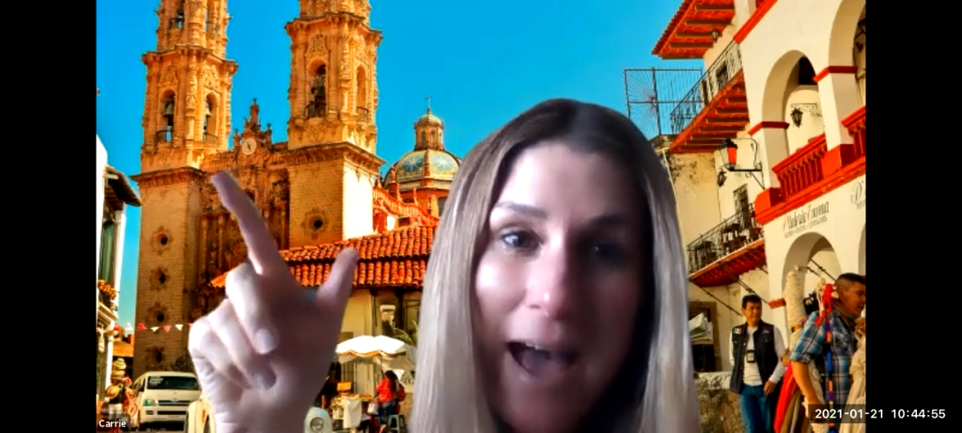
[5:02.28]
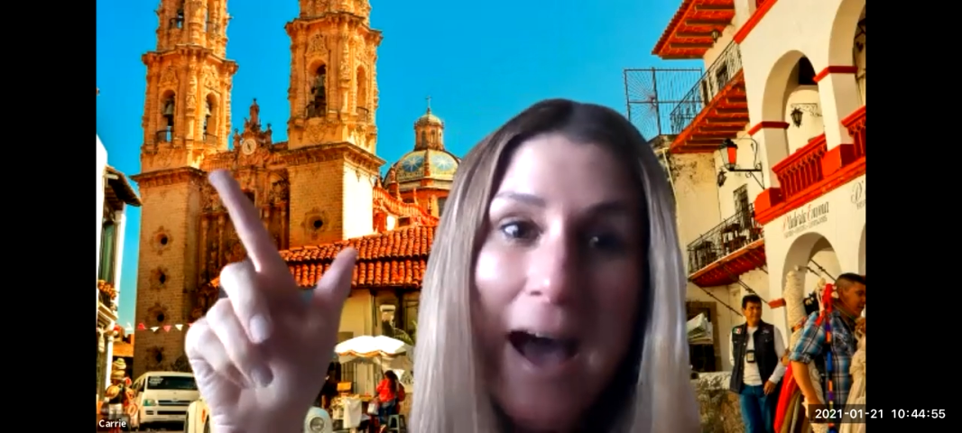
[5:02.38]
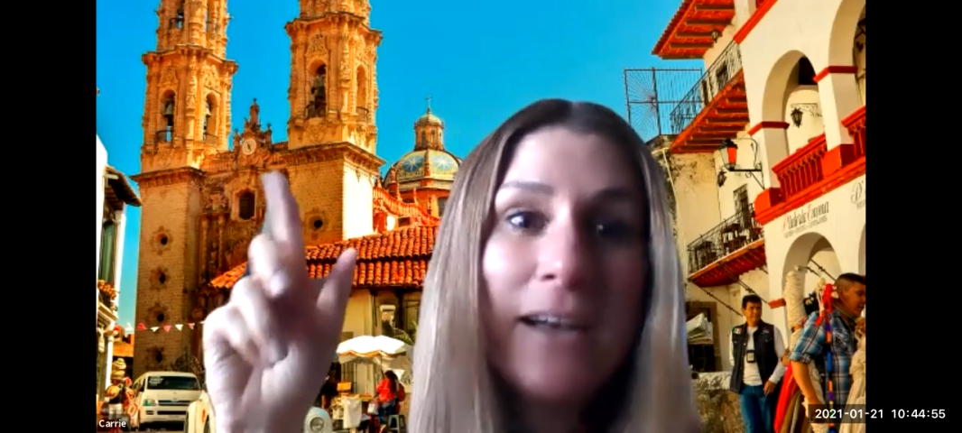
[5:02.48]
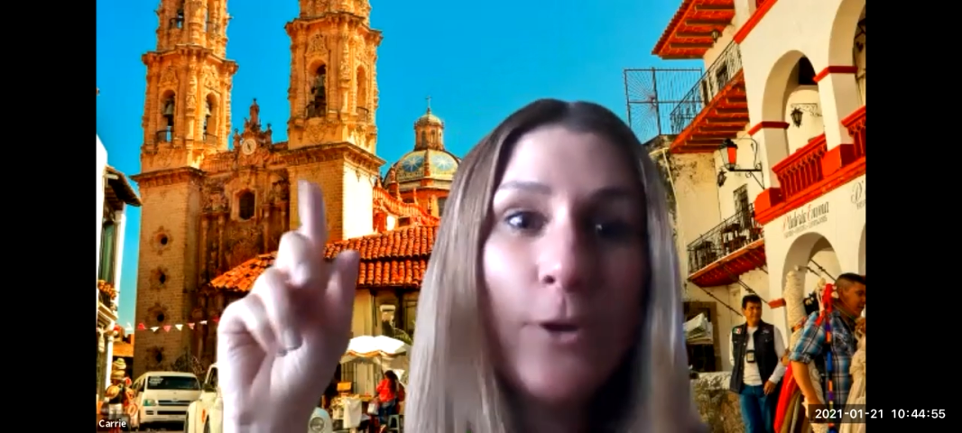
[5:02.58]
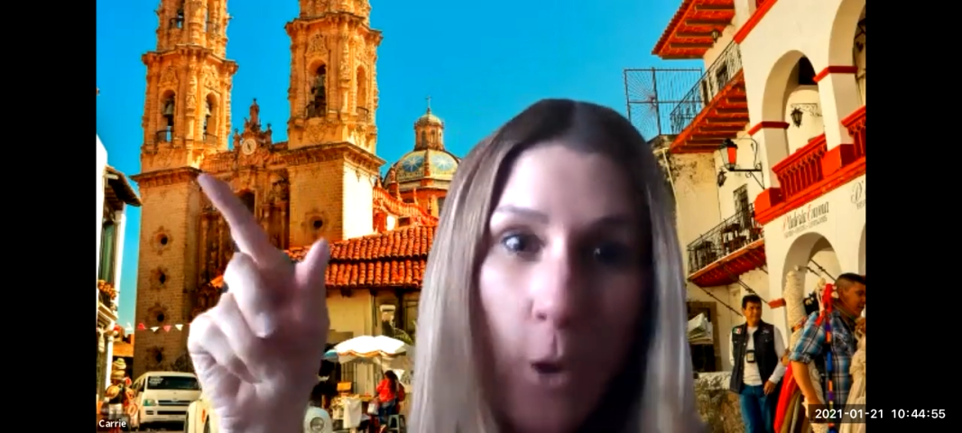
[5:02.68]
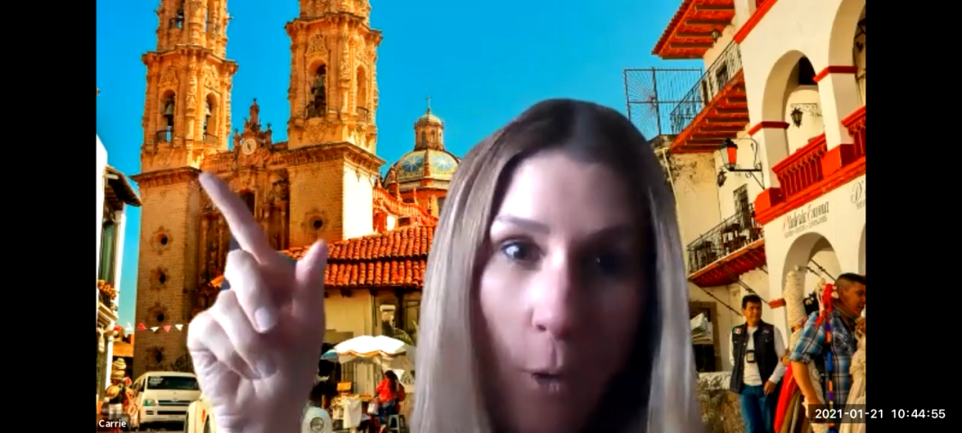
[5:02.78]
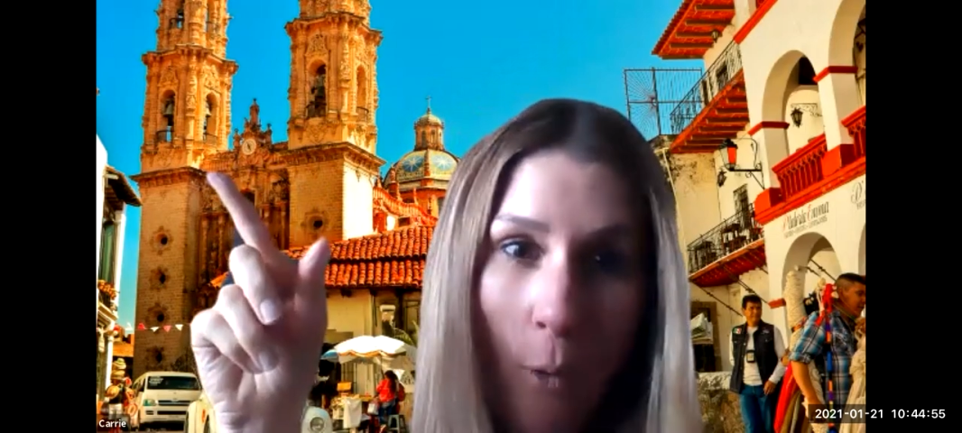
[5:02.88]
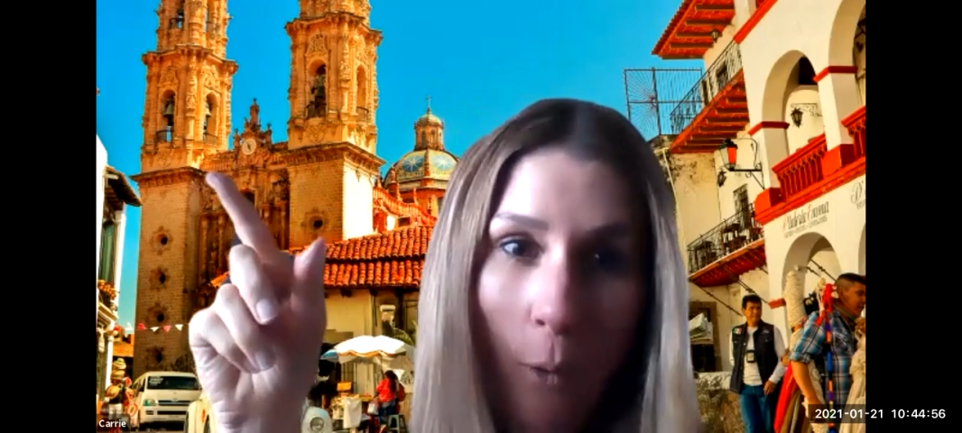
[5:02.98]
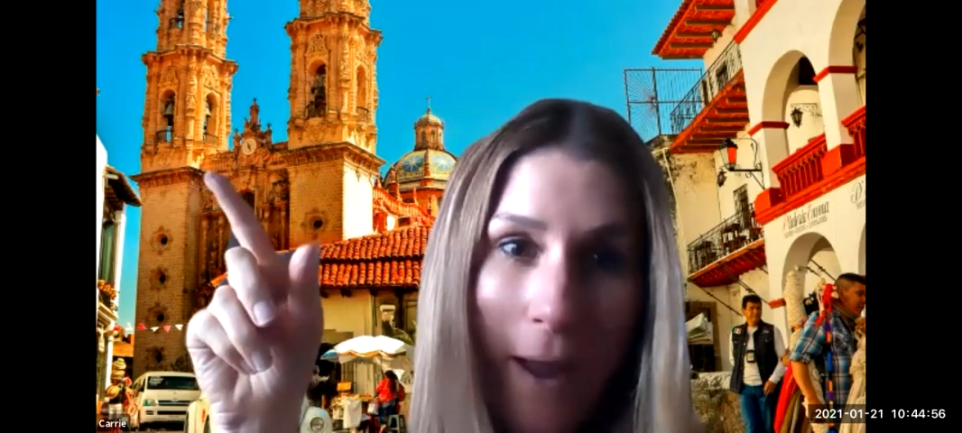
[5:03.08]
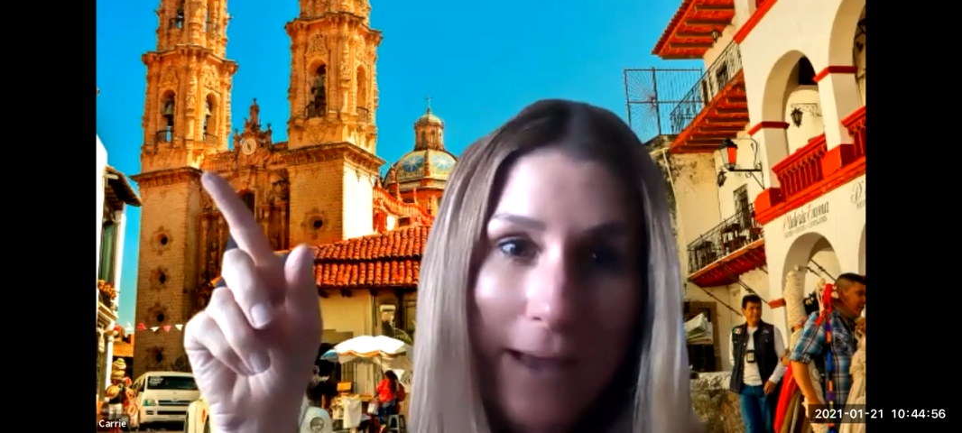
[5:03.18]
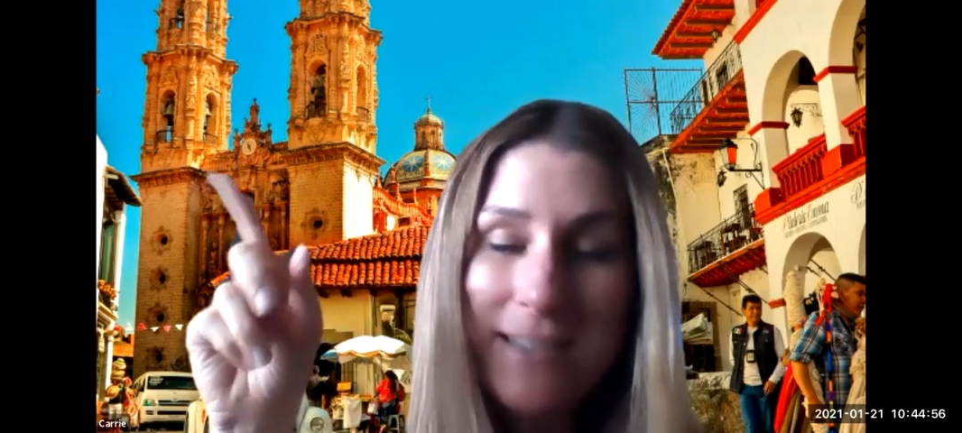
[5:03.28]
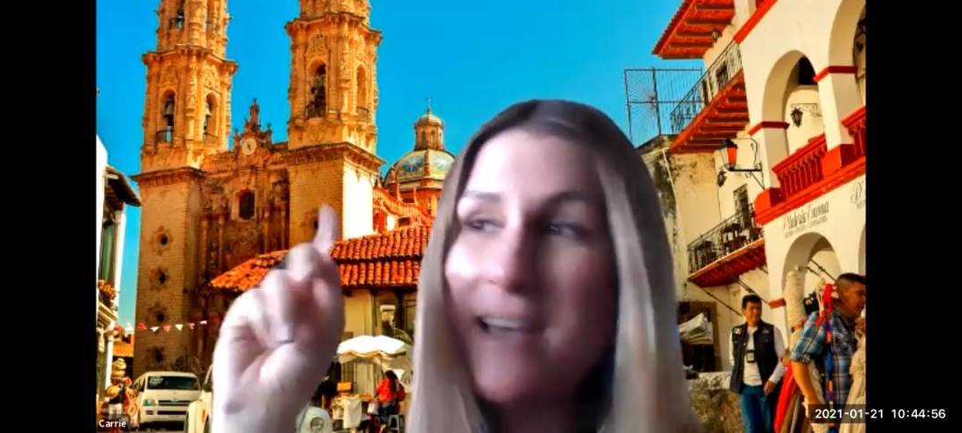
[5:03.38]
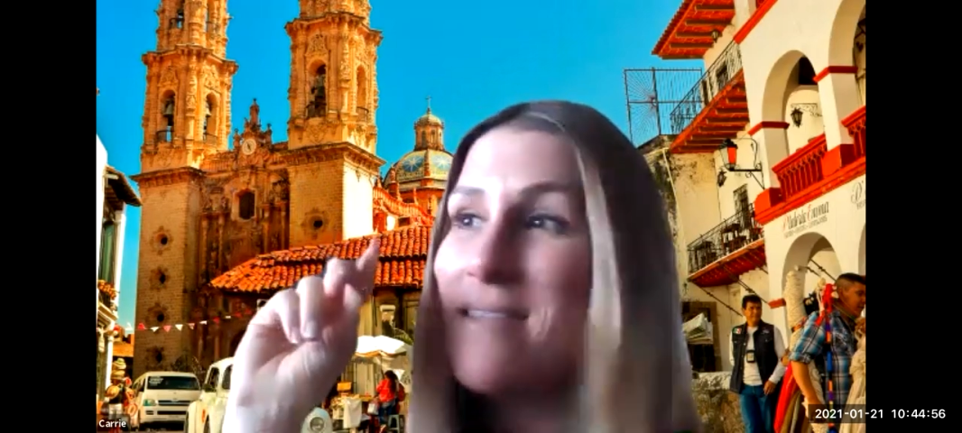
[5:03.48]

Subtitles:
that noise,